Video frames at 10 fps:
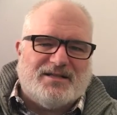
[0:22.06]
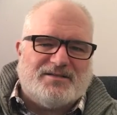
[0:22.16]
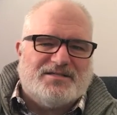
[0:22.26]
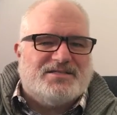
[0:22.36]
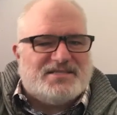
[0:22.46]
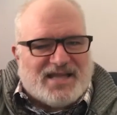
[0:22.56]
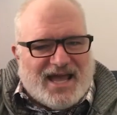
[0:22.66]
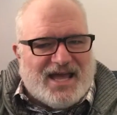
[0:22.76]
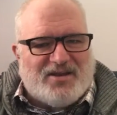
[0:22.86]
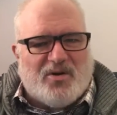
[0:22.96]
since it's
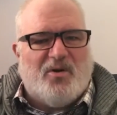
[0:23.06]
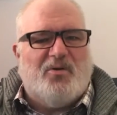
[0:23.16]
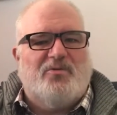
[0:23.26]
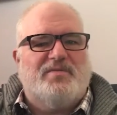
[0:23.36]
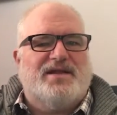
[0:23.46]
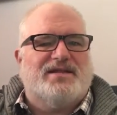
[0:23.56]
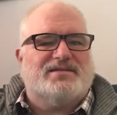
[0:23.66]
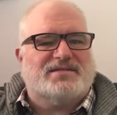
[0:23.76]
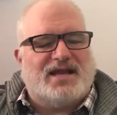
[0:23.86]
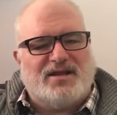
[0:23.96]
at home and
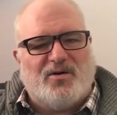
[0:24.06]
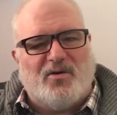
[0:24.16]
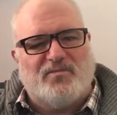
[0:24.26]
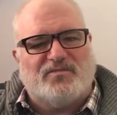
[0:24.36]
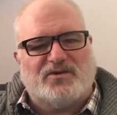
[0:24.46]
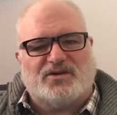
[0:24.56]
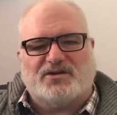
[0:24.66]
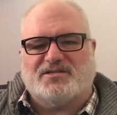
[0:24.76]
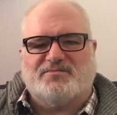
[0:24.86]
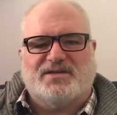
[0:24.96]
it's kind of home for
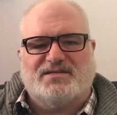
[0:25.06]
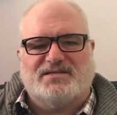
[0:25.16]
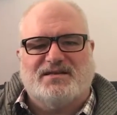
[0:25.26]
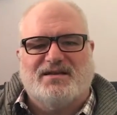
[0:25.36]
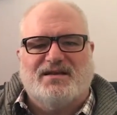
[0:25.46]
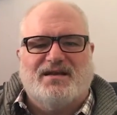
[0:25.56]
Christmas,